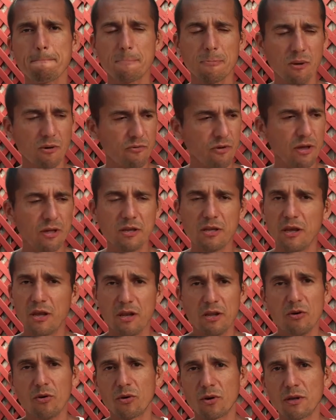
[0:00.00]
of any,
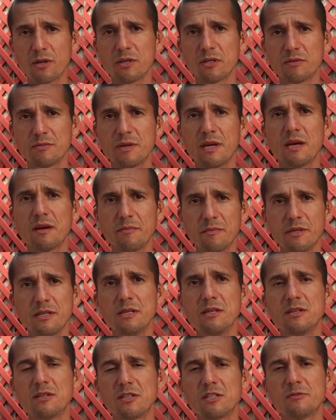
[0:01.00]
any organism, yeah, but yeast